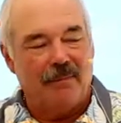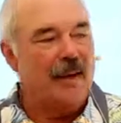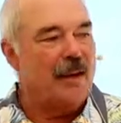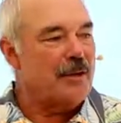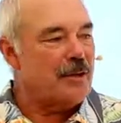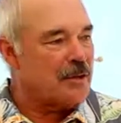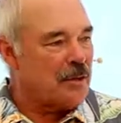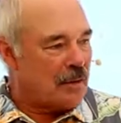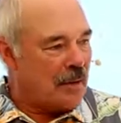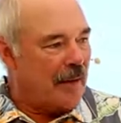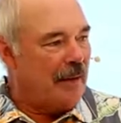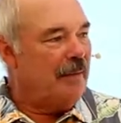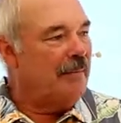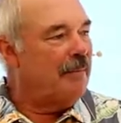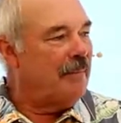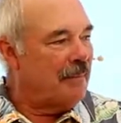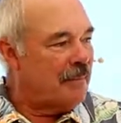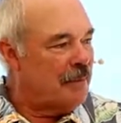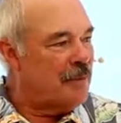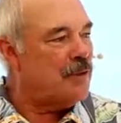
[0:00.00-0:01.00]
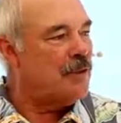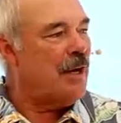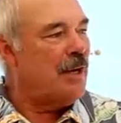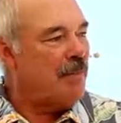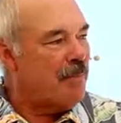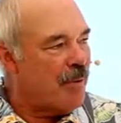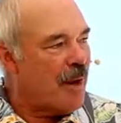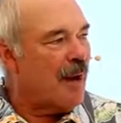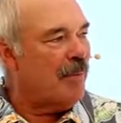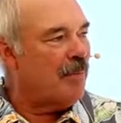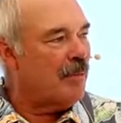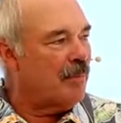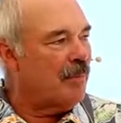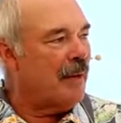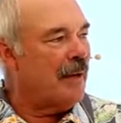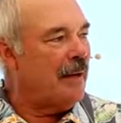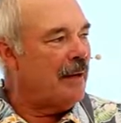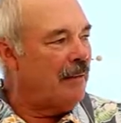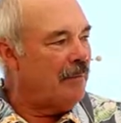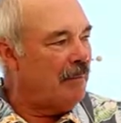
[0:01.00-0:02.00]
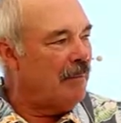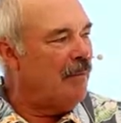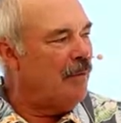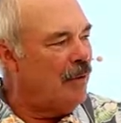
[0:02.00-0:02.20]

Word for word: history she probably